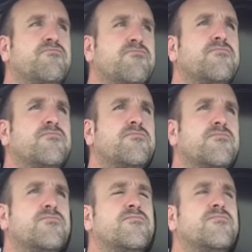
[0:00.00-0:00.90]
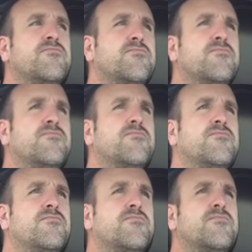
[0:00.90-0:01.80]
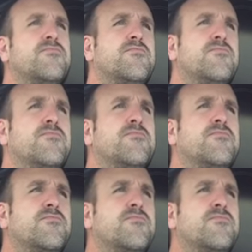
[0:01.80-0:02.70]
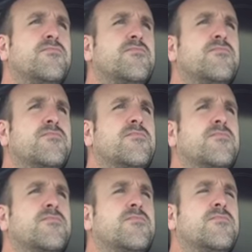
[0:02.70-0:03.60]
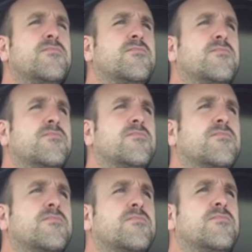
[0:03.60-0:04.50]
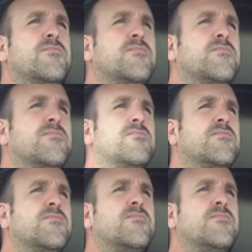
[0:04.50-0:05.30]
(silent)